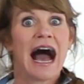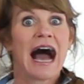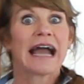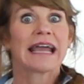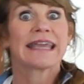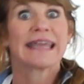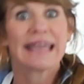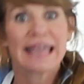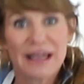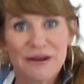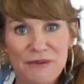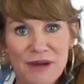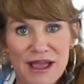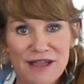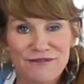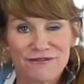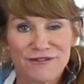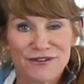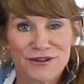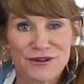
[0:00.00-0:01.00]
I can't
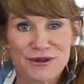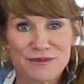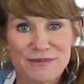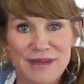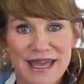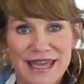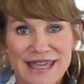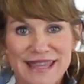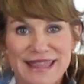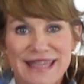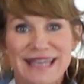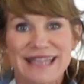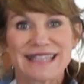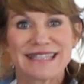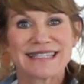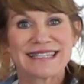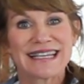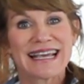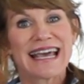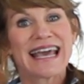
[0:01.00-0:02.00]
wait for you to make
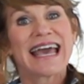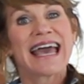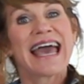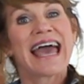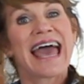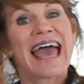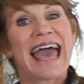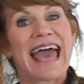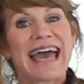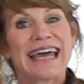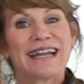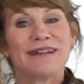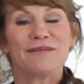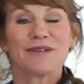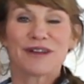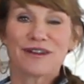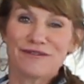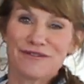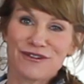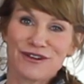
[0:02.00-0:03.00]
this, and I'm
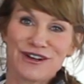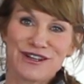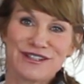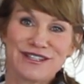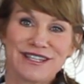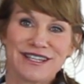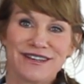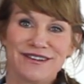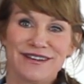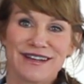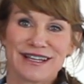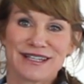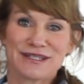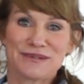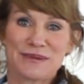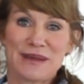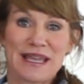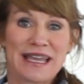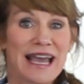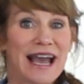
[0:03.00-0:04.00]
looking forward to seeing you next week.